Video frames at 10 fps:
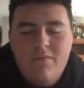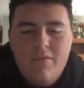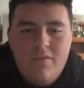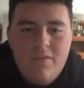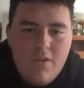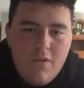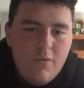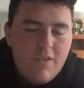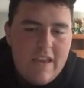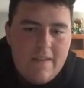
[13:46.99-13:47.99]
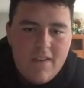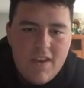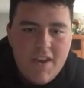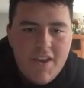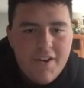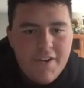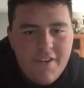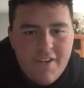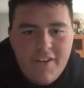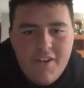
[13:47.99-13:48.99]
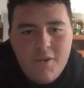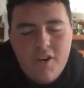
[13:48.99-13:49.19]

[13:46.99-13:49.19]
new TV or a new